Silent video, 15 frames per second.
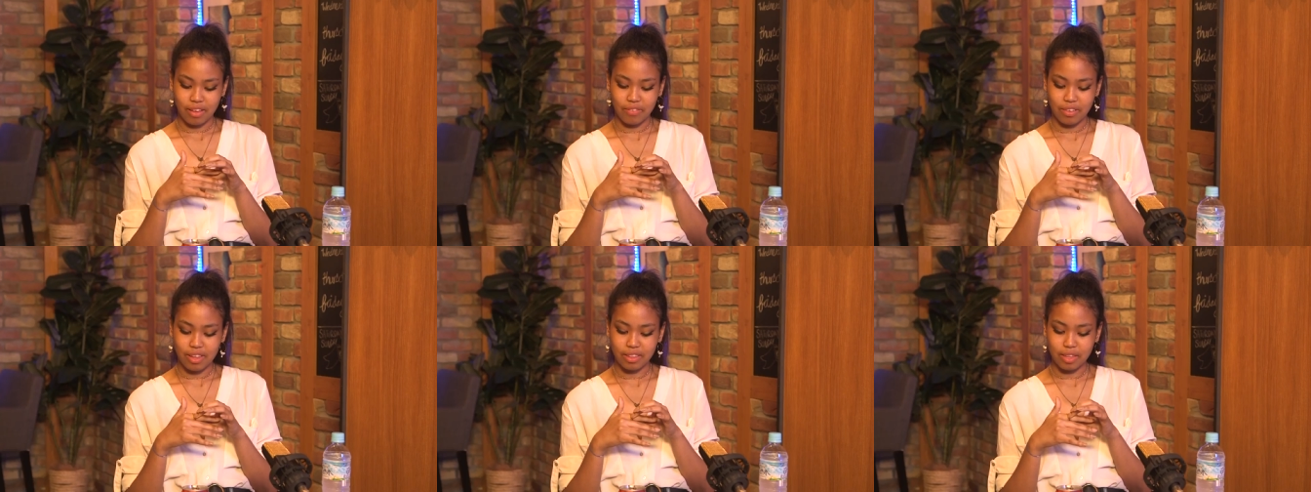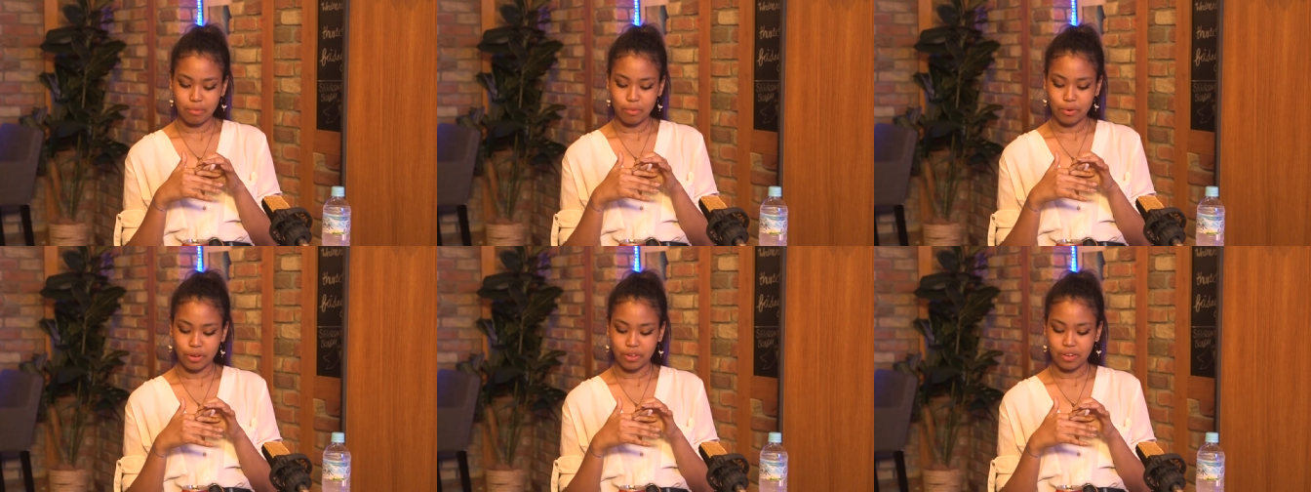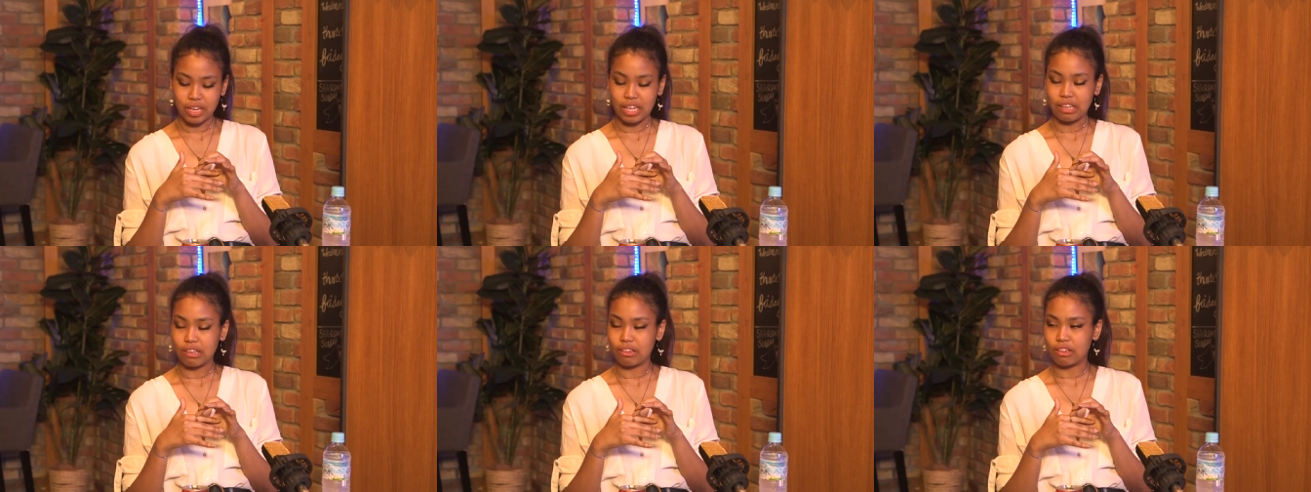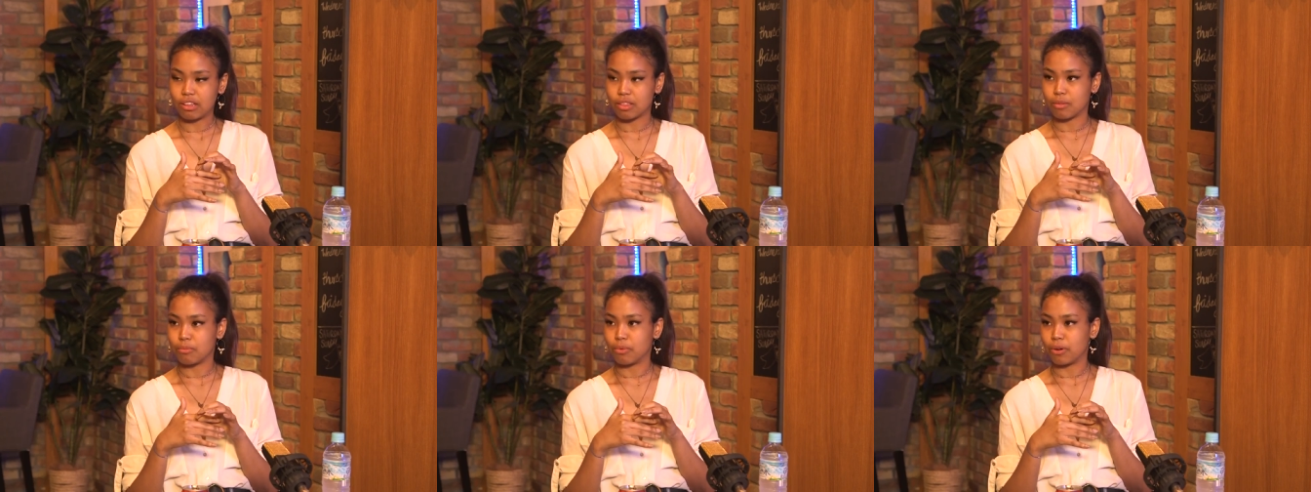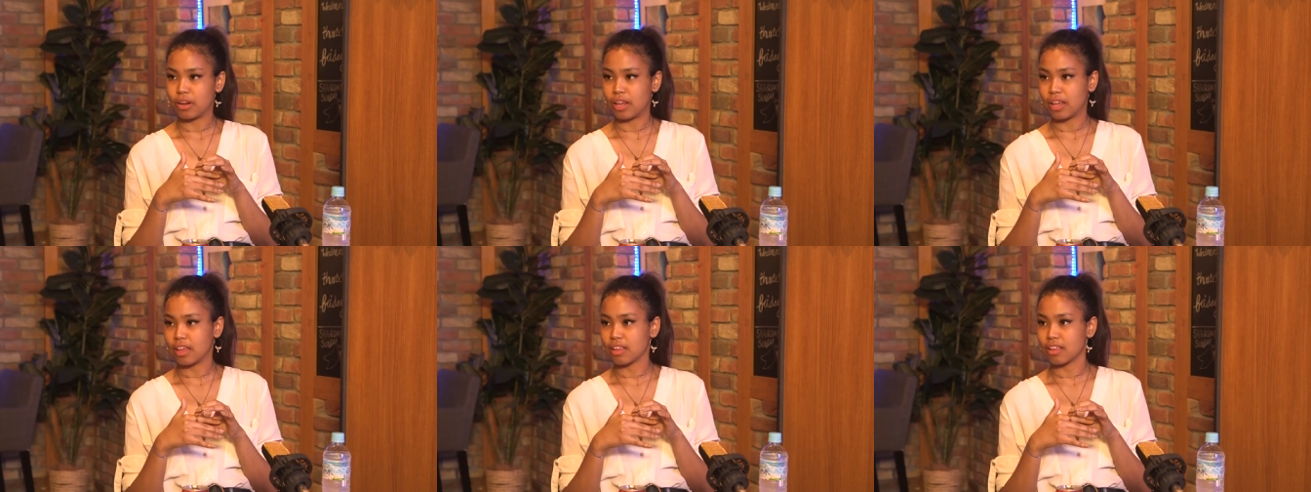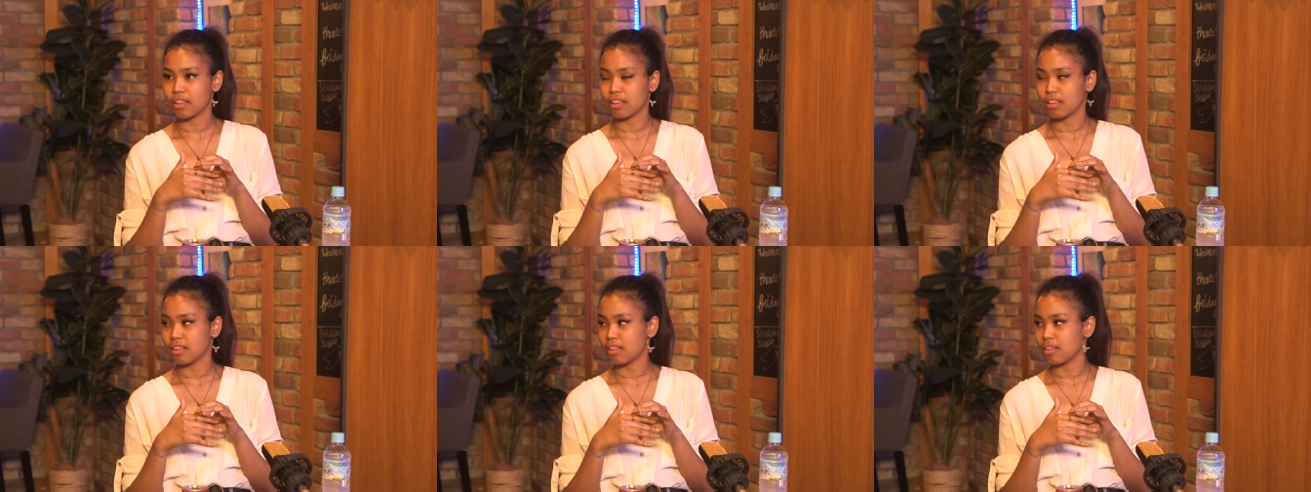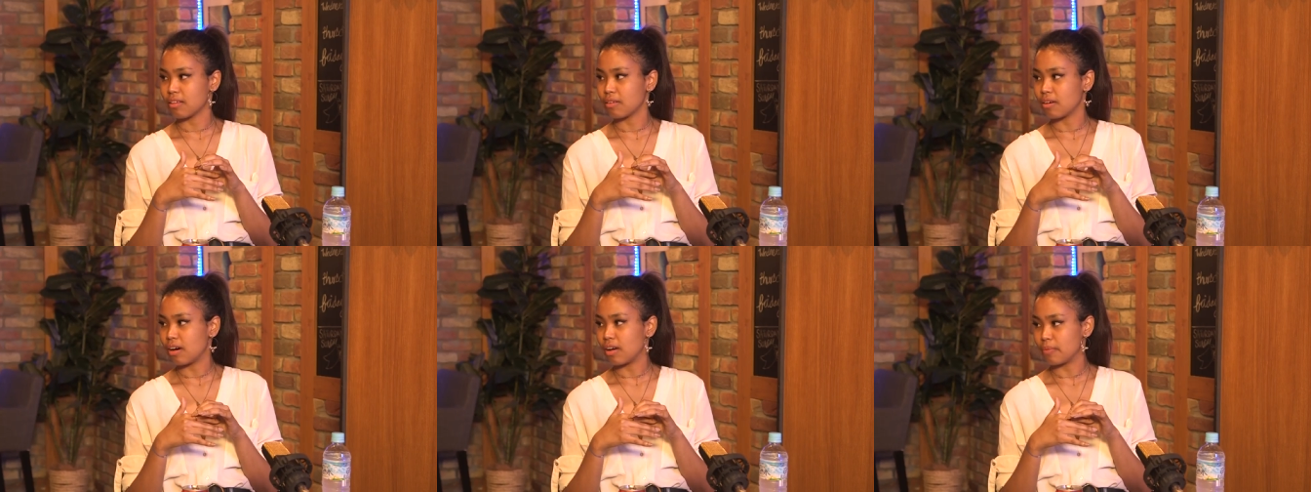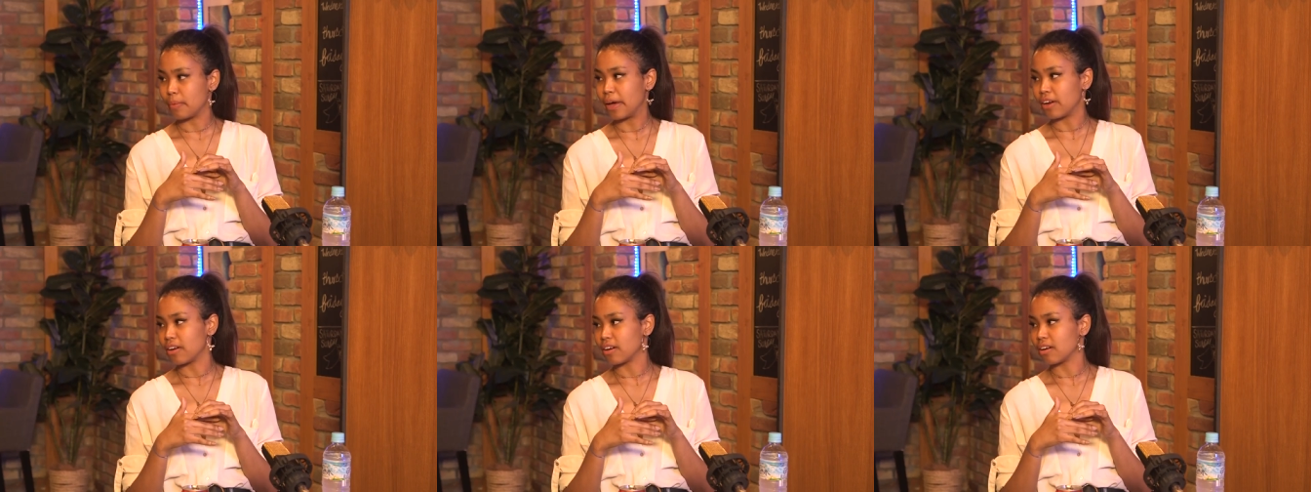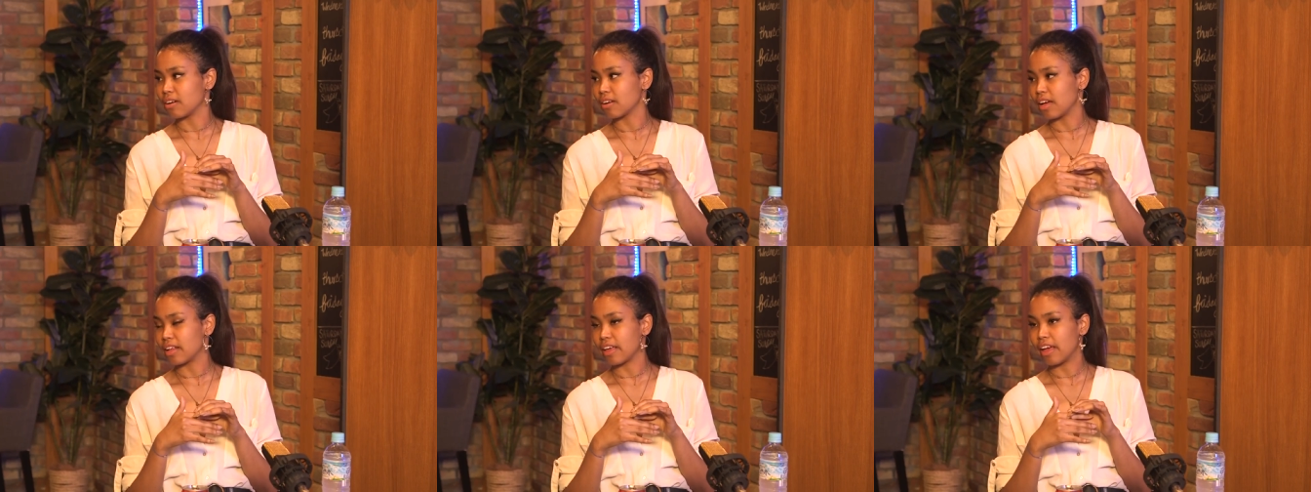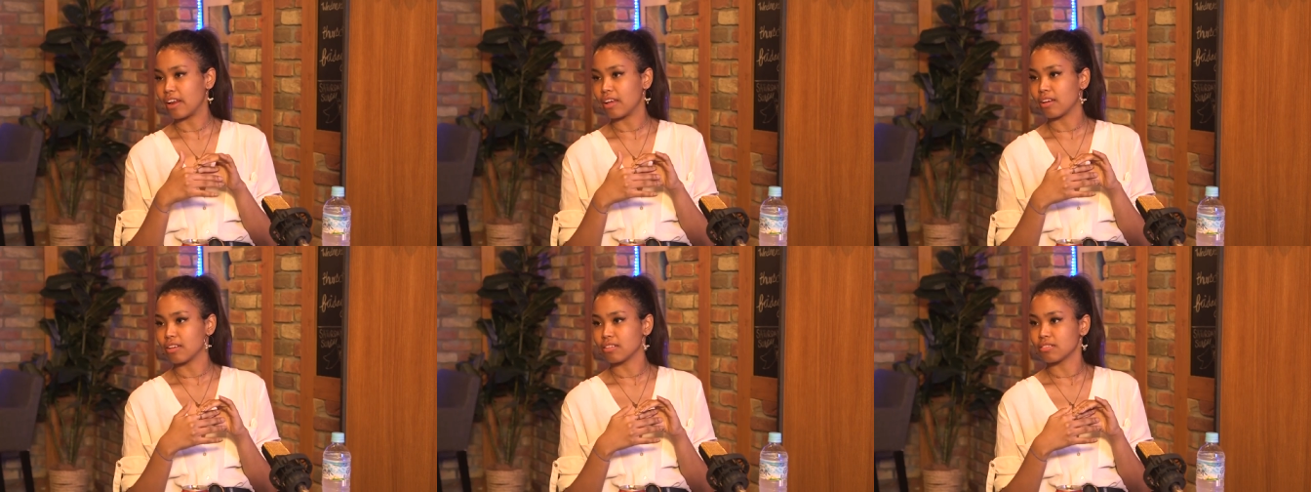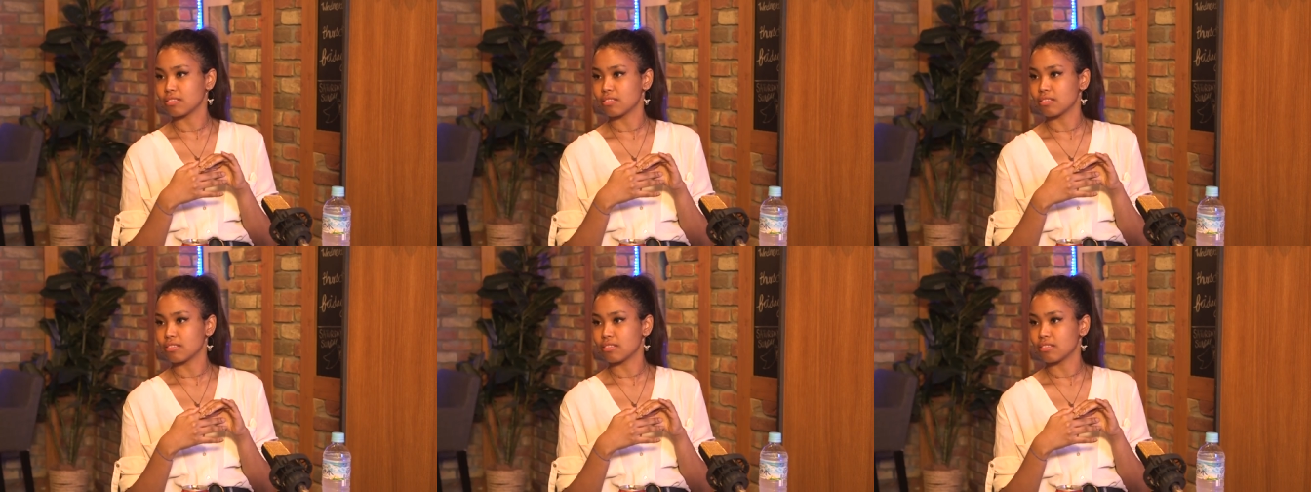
feel like the more unique you look, the more like better at getting.